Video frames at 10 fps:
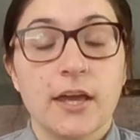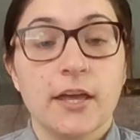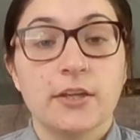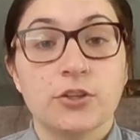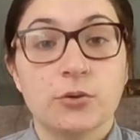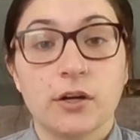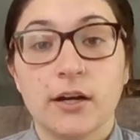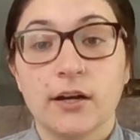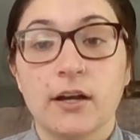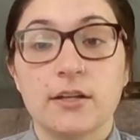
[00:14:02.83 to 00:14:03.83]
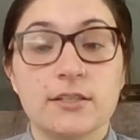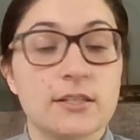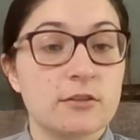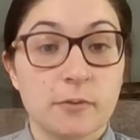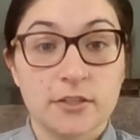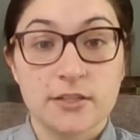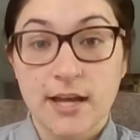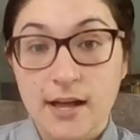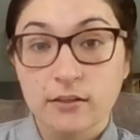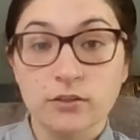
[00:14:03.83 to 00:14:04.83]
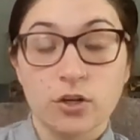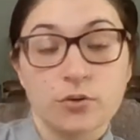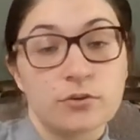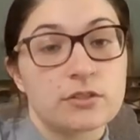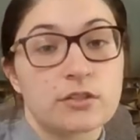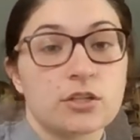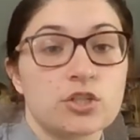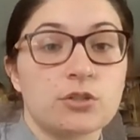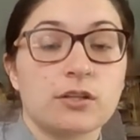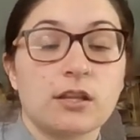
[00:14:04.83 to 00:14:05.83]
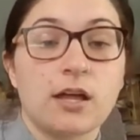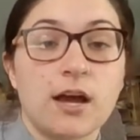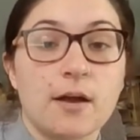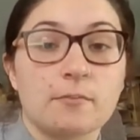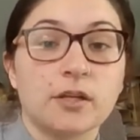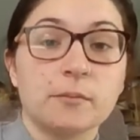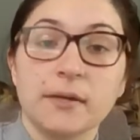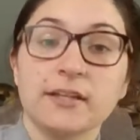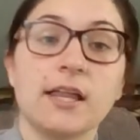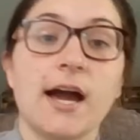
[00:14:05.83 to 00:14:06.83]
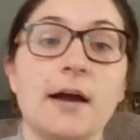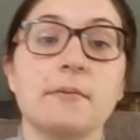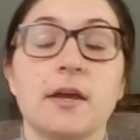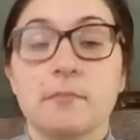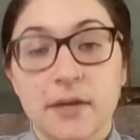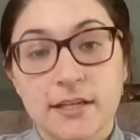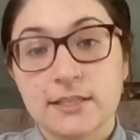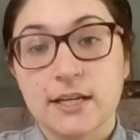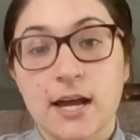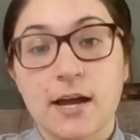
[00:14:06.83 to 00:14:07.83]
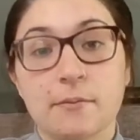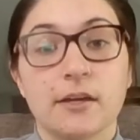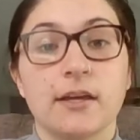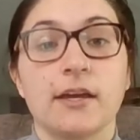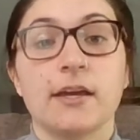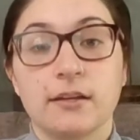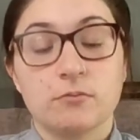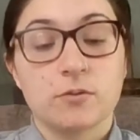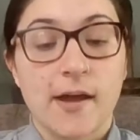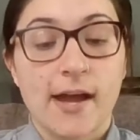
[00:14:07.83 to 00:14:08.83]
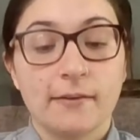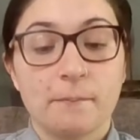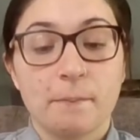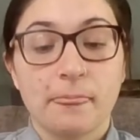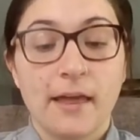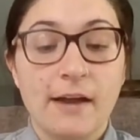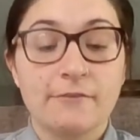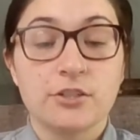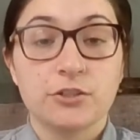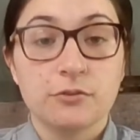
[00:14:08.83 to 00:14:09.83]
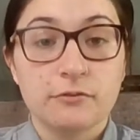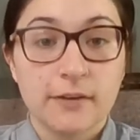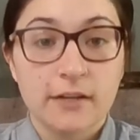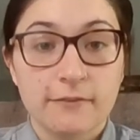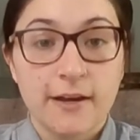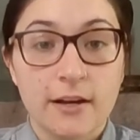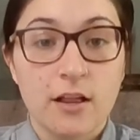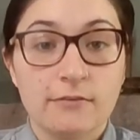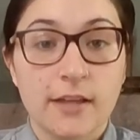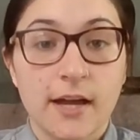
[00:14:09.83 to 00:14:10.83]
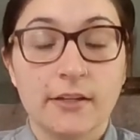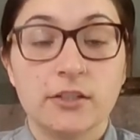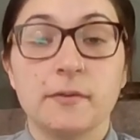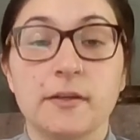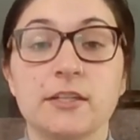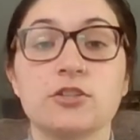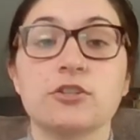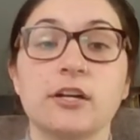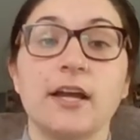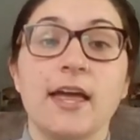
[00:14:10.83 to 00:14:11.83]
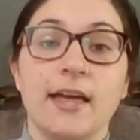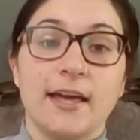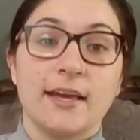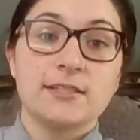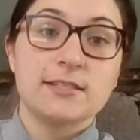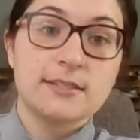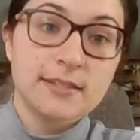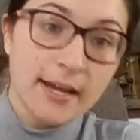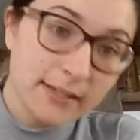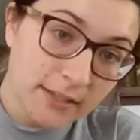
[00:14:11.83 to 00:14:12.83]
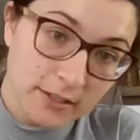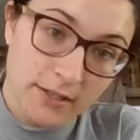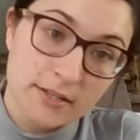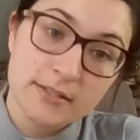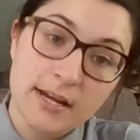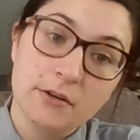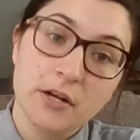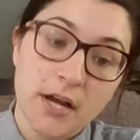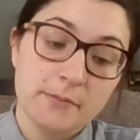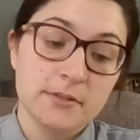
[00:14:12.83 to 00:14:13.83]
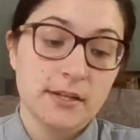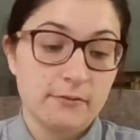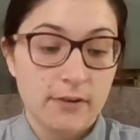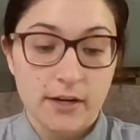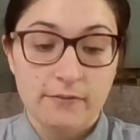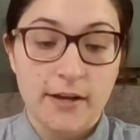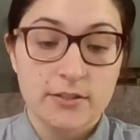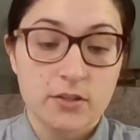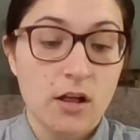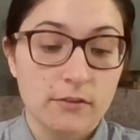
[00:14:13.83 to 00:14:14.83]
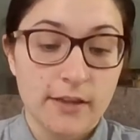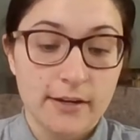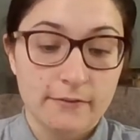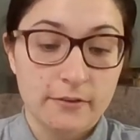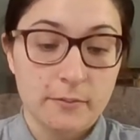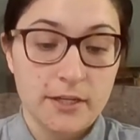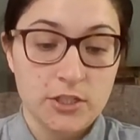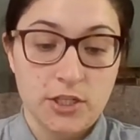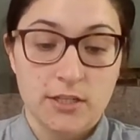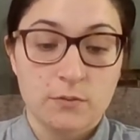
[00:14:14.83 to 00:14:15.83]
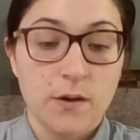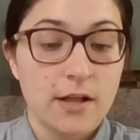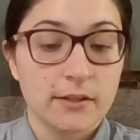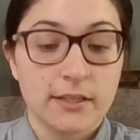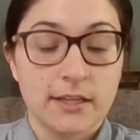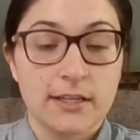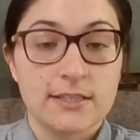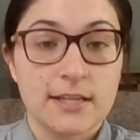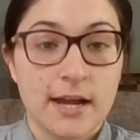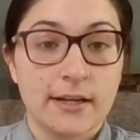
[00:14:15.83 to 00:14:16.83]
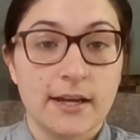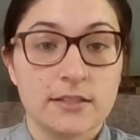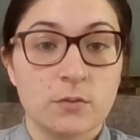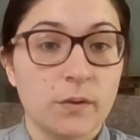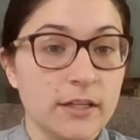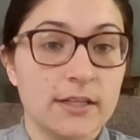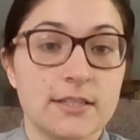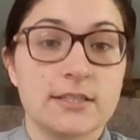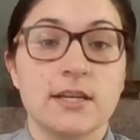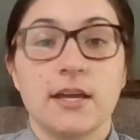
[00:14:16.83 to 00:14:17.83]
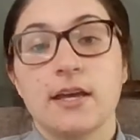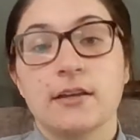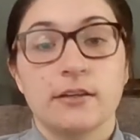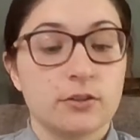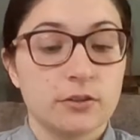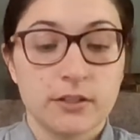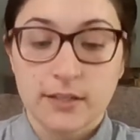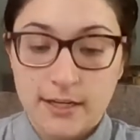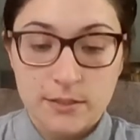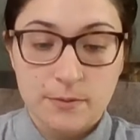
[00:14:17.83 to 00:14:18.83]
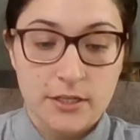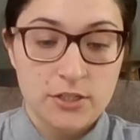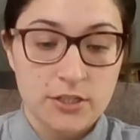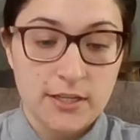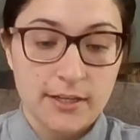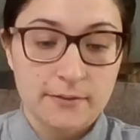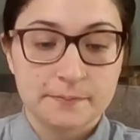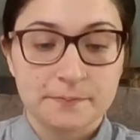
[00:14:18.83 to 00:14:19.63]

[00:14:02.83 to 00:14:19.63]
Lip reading: your assisted personnel goes to the blood bank lab, picks it up, and comes back. After you have verified all of that, you're making sure a second nurse now comes and verifies all of that information as well, and they sign as a witness, including the expiration date.